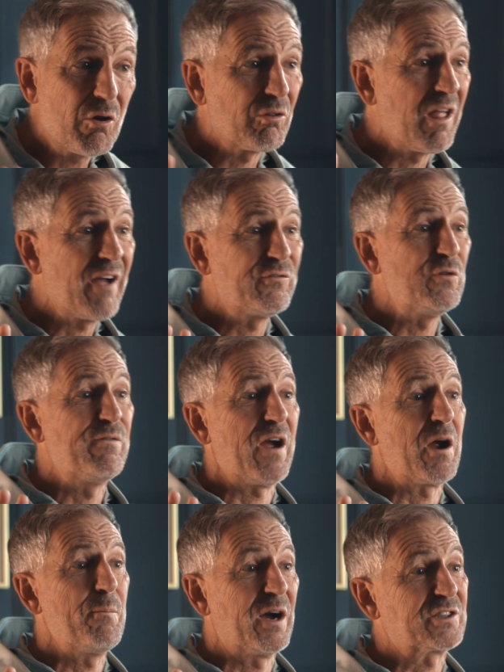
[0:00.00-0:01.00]
don't love you
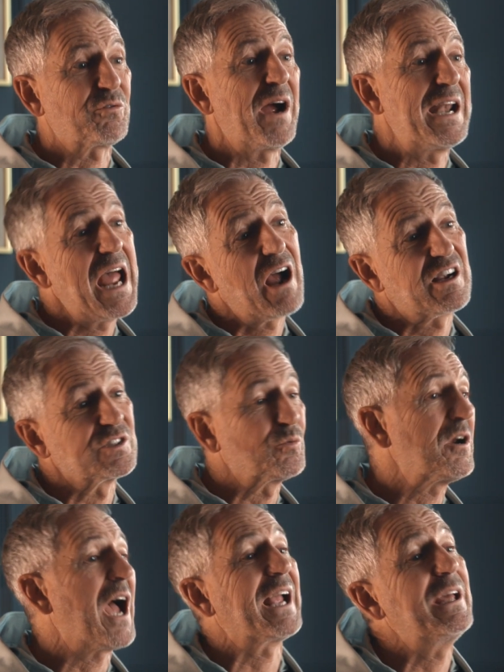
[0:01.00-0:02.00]
very much right now because
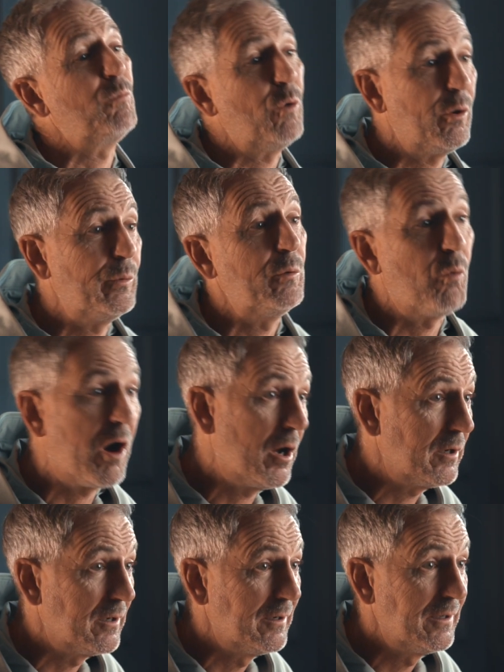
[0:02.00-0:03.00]
we're not getting what we
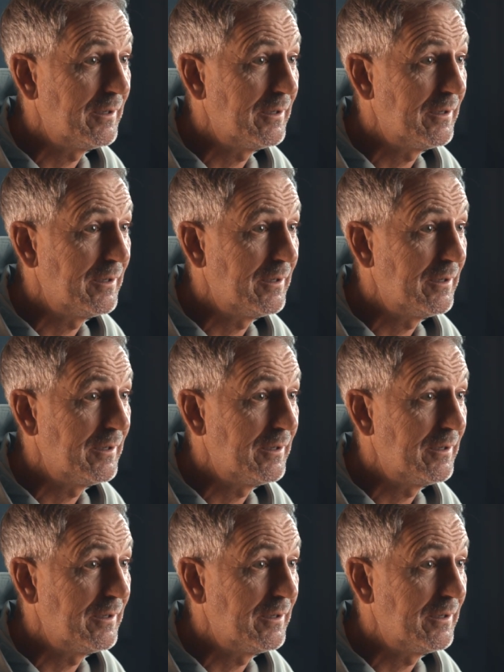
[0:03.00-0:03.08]
want.